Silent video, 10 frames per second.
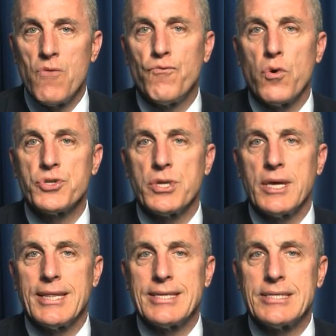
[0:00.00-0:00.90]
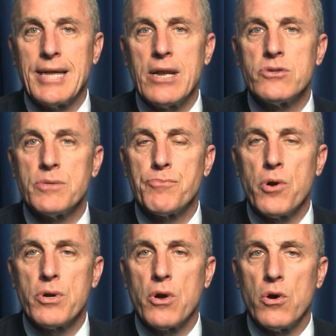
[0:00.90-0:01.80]
Fortunately, the standards and
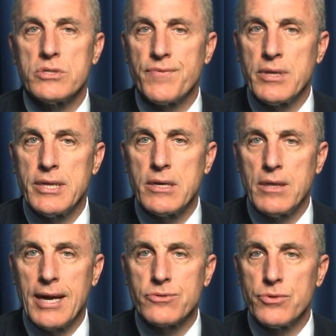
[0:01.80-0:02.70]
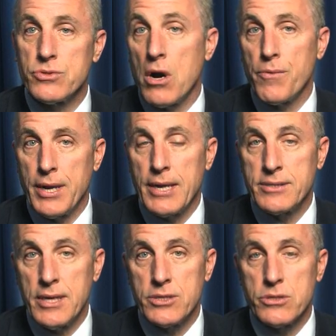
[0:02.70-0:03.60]
protocols of clinical excellence already
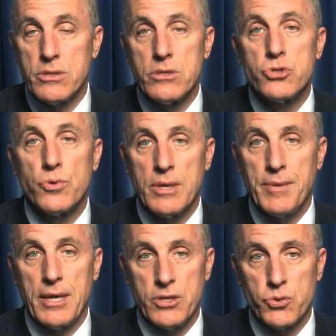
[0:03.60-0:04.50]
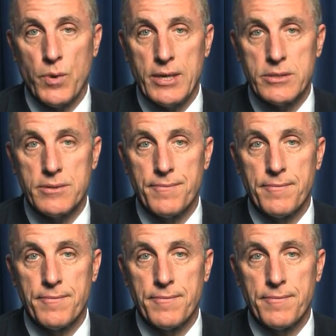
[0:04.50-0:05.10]
exist to eliminate this waste.